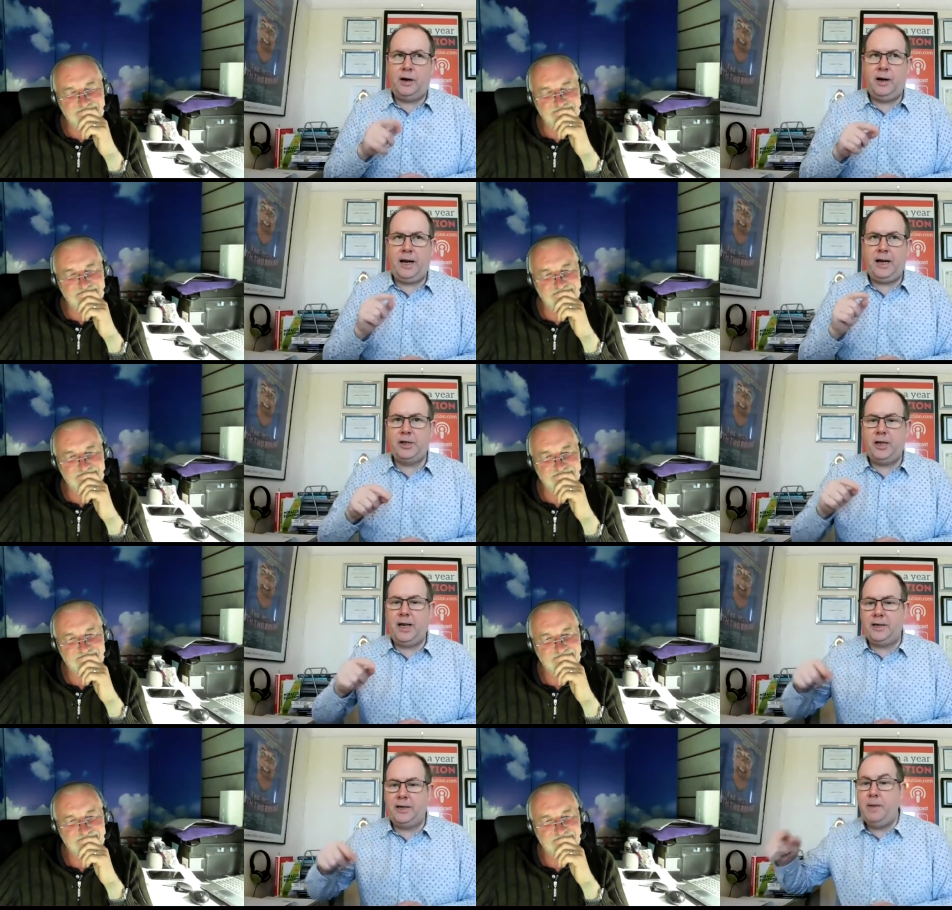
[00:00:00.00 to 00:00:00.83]
Speaker 1: i actually
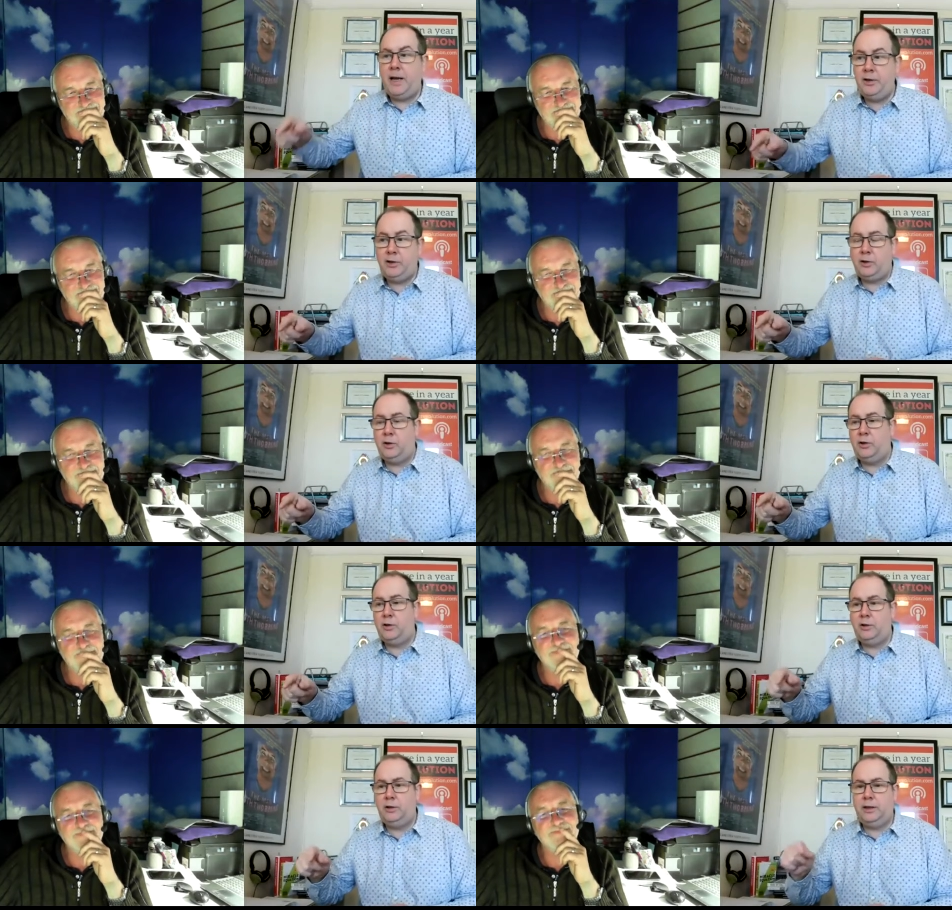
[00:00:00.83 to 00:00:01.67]
had a
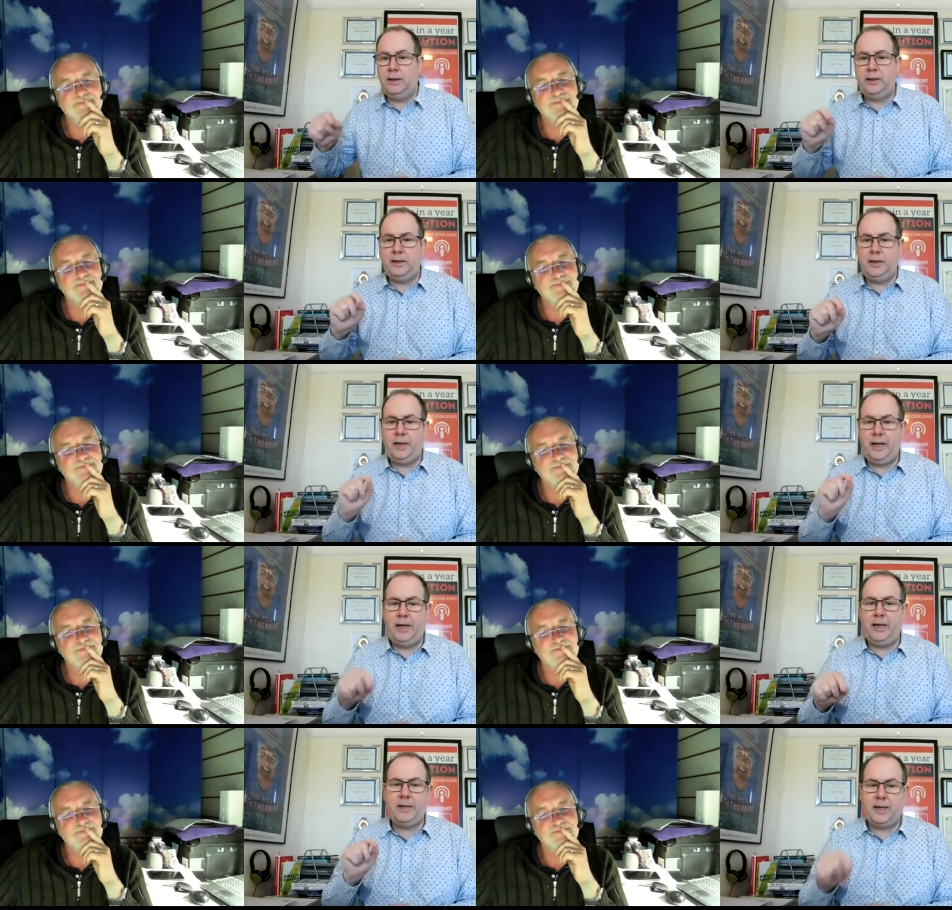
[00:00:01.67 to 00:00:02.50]
mentor and
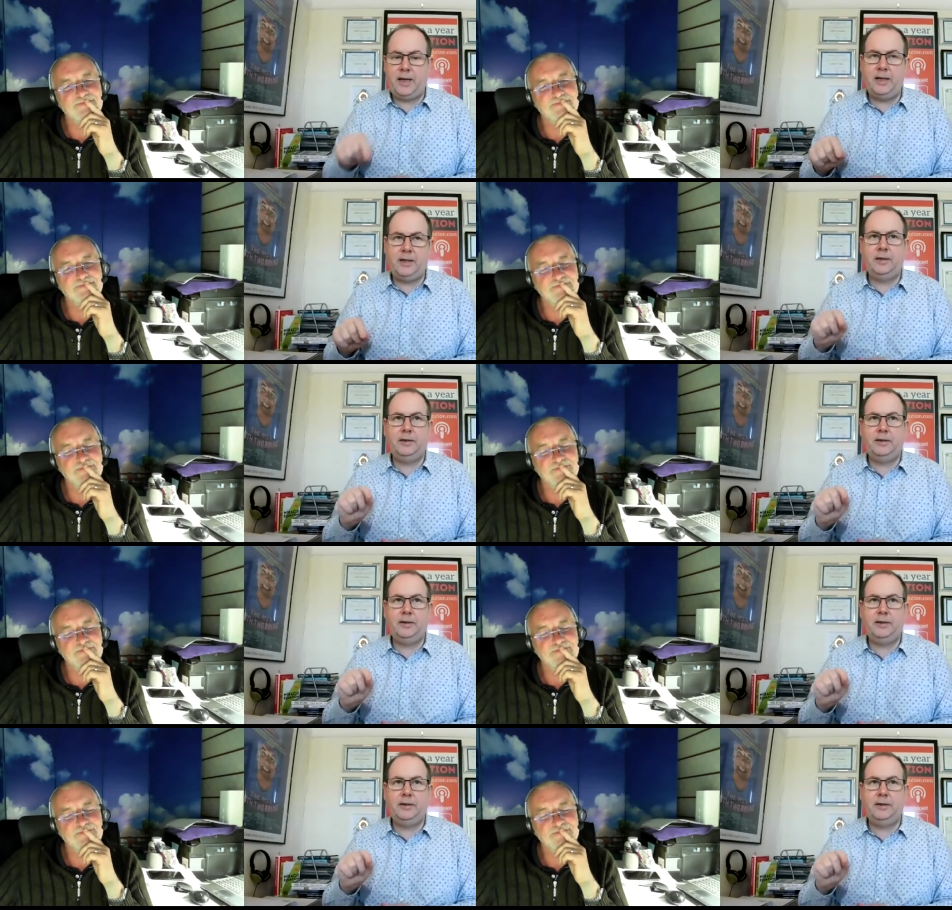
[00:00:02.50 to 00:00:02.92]
he said